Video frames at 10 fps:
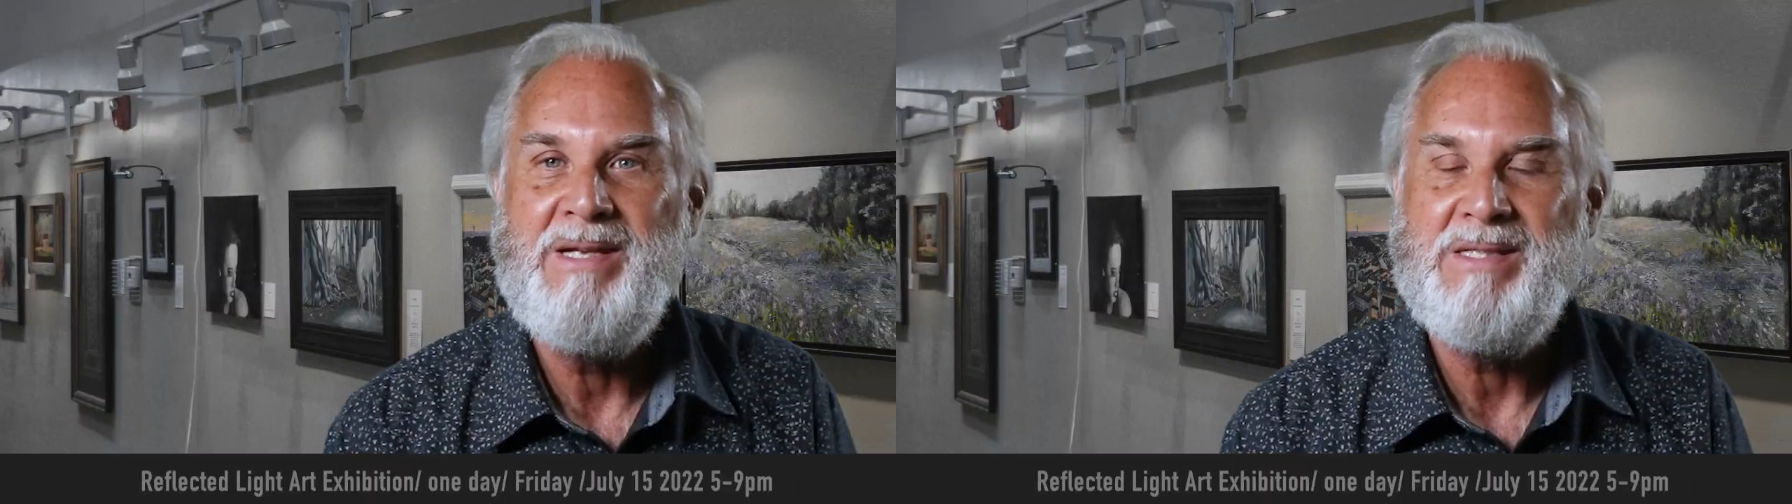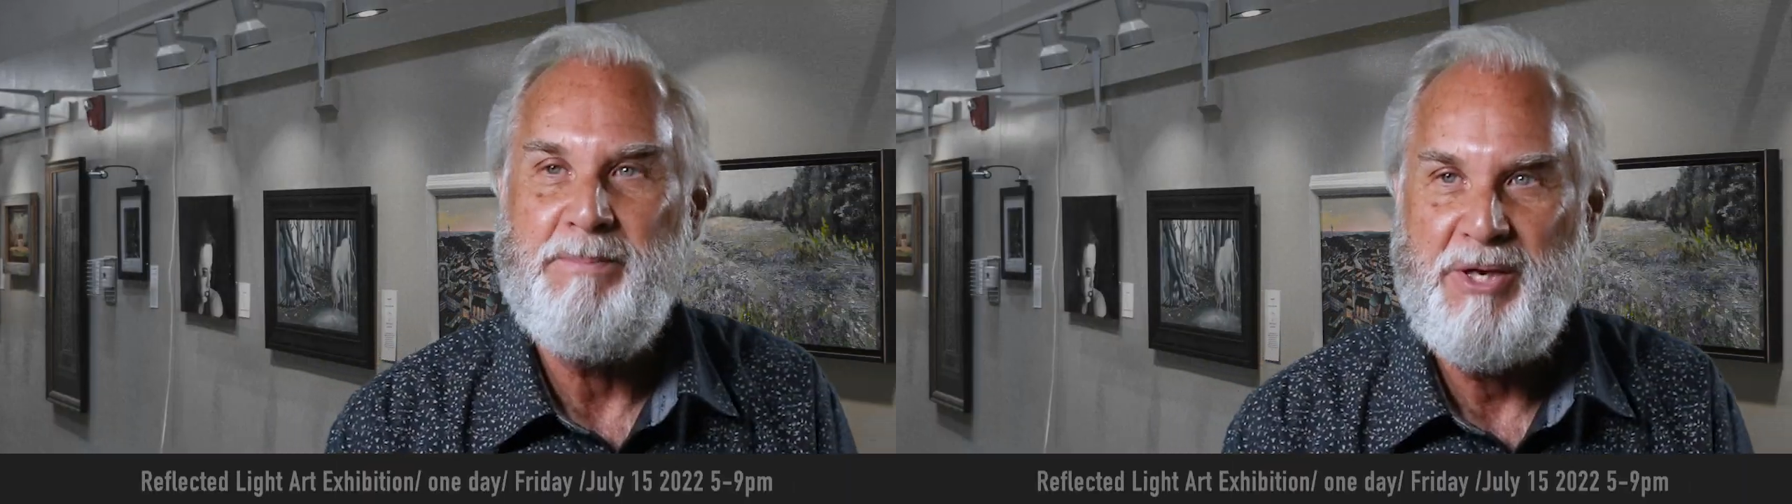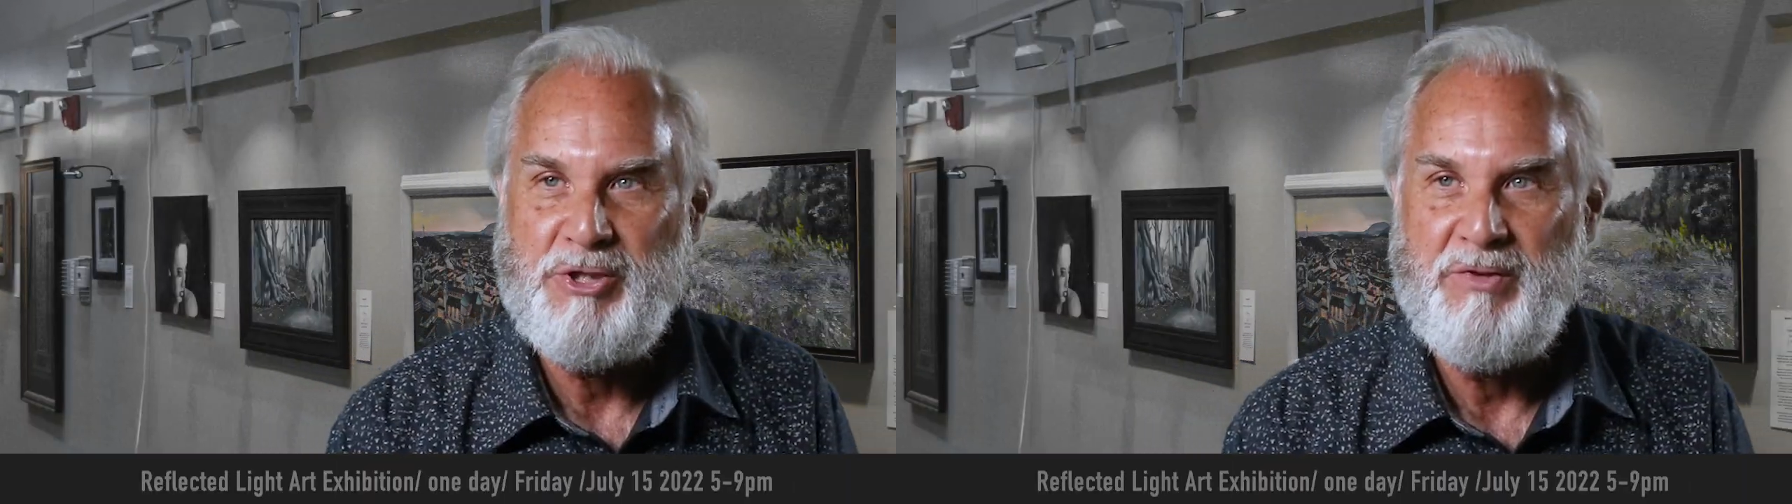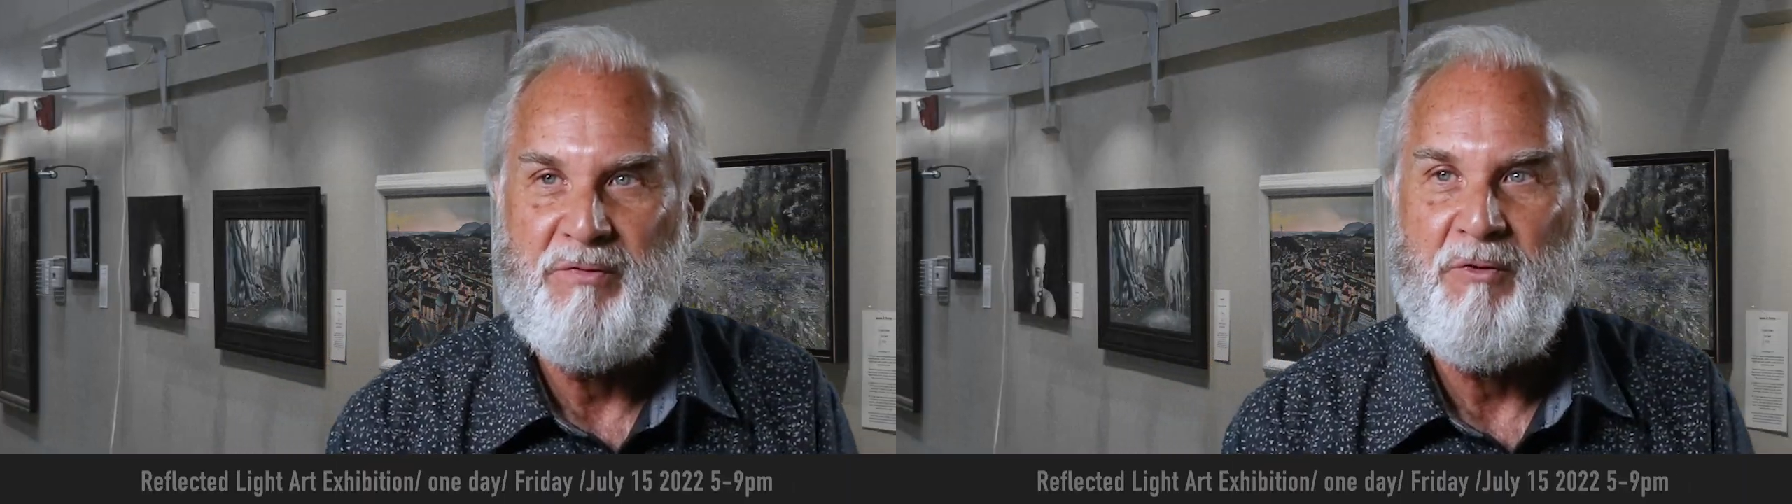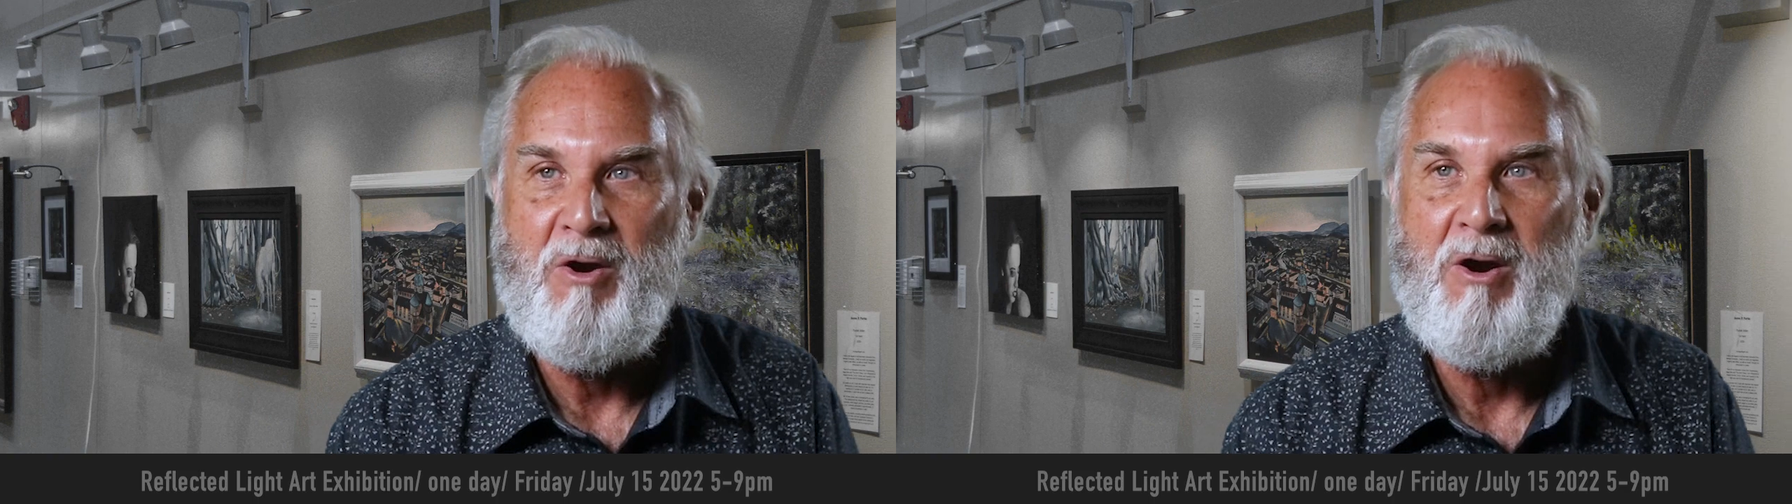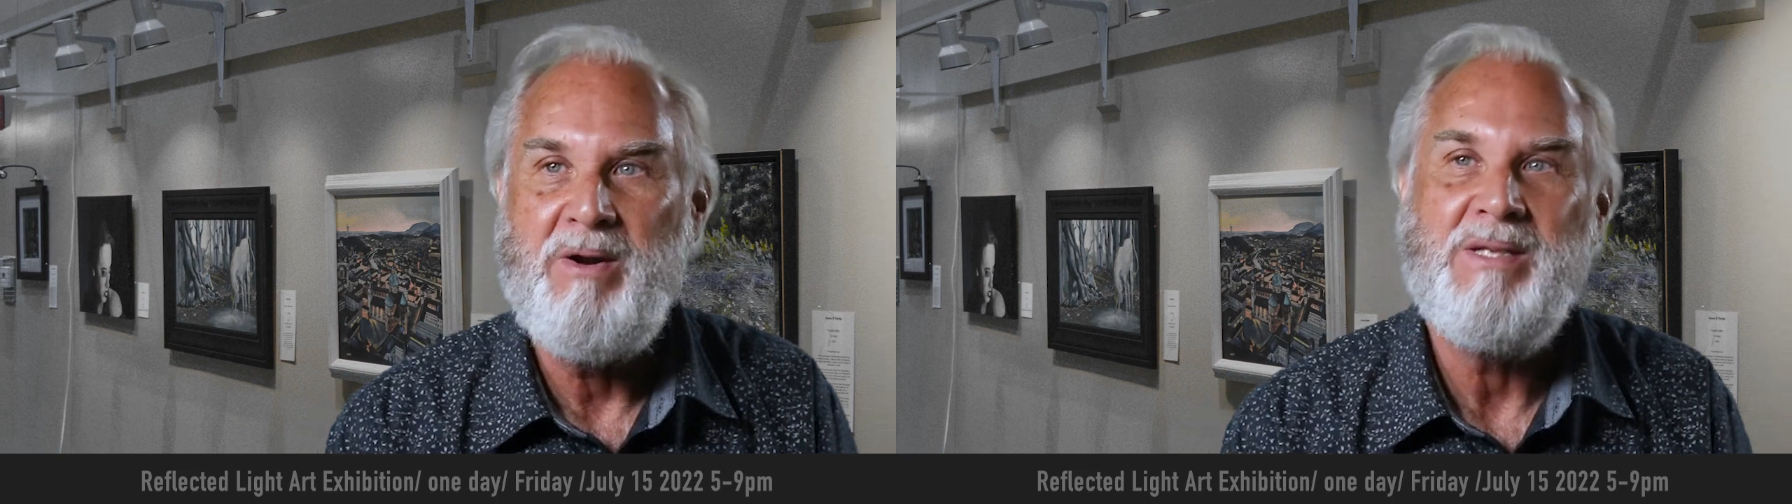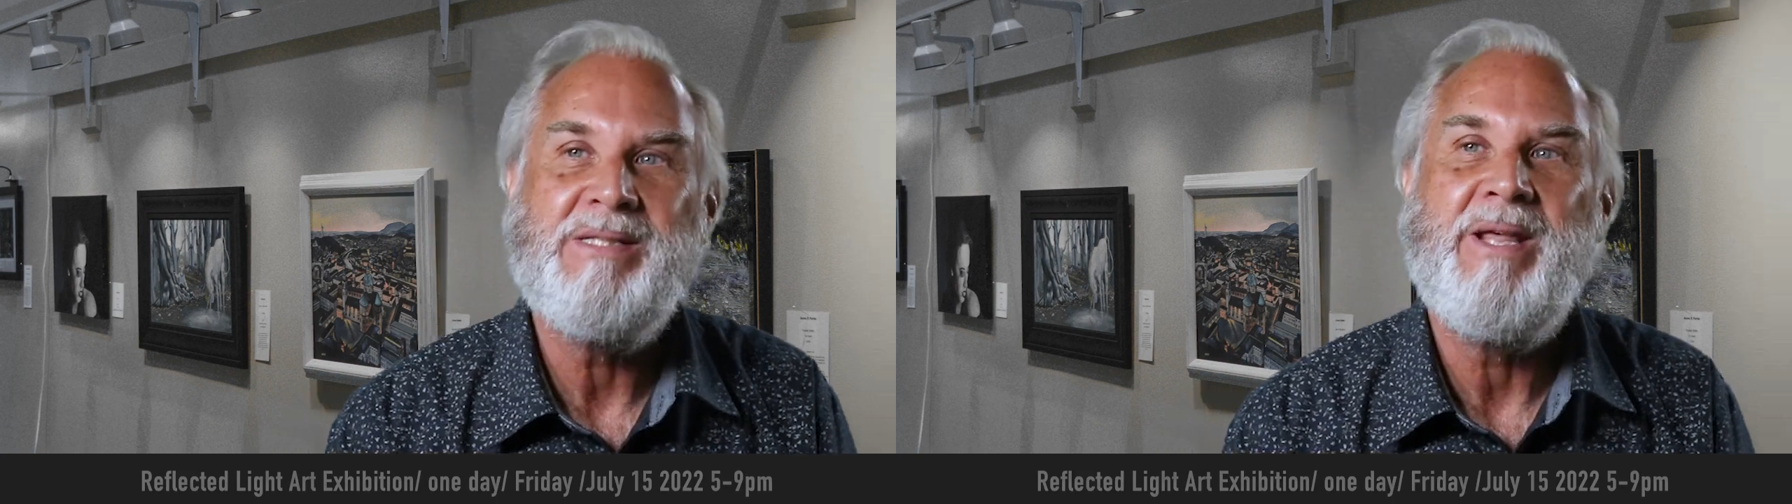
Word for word: exhibition for artists